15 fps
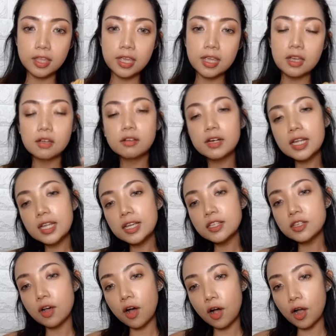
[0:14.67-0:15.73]
the
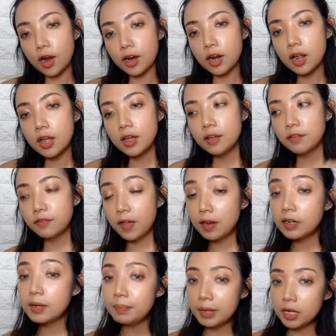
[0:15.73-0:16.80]
ingredients are
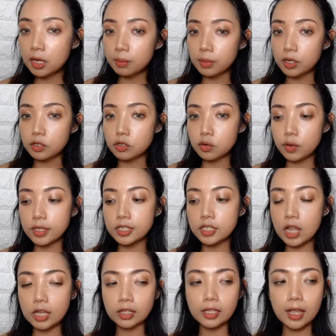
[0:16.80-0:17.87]
very minimal so it's
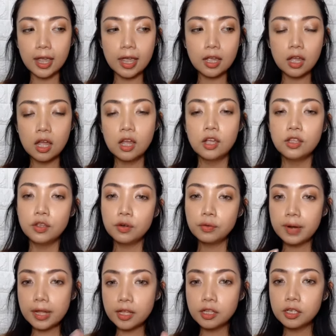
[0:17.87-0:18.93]
not like your
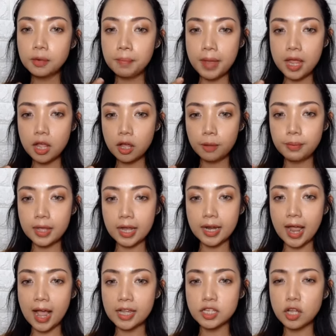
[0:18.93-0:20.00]
regular makeup that
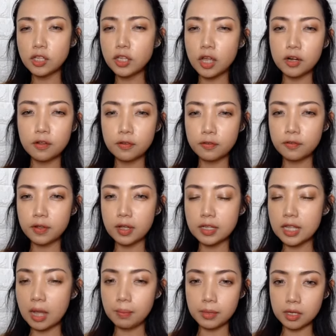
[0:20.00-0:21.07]
has a lot of
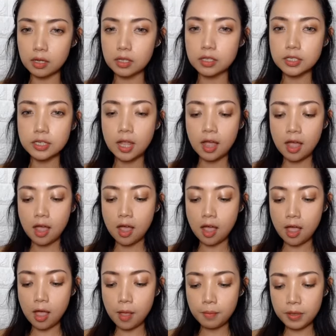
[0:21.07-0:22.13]
chemicals
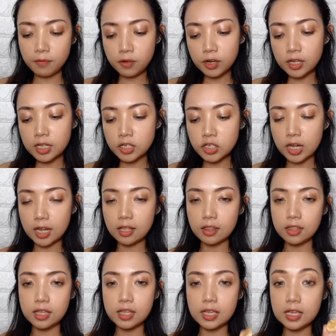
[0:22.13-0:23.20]
um, if you're gonna check
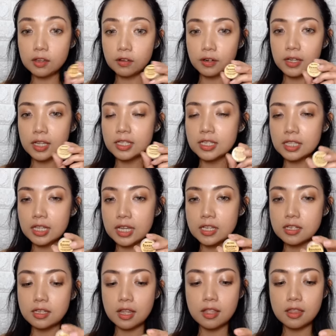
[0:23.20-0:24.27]
the ingredients
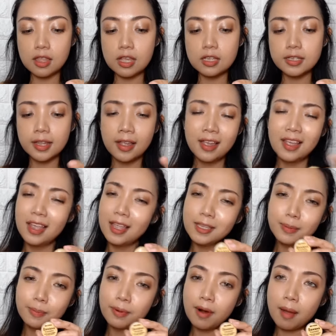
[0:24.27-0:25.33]
list in this it's
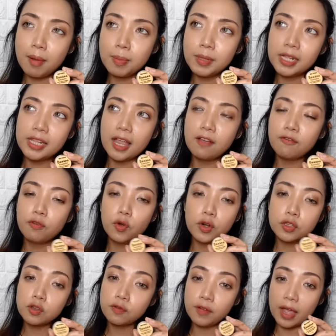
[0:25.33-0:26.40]
probably like four
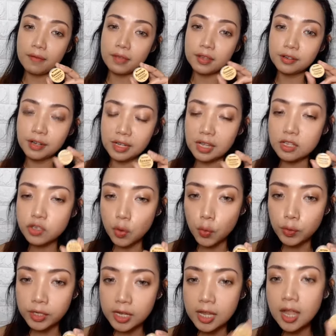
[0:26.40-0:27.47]
to five ingredients
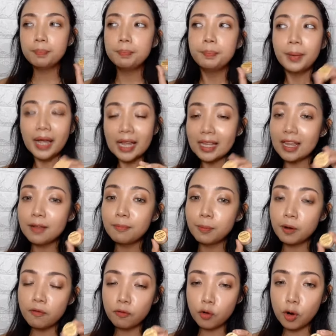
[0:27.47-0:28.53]
only, but it
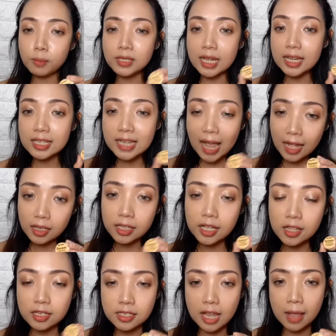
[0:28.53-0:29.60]
performs exactly
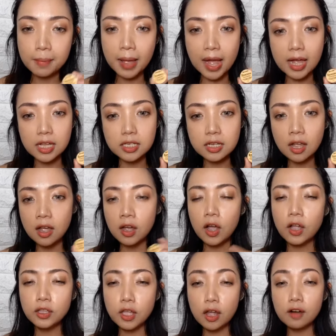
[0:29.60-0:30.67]
the same as
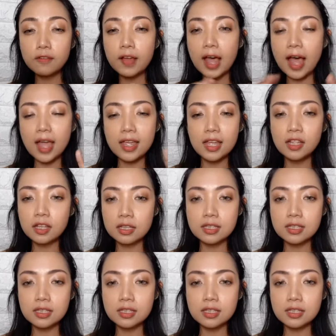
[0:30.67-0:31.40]
a lot of high-end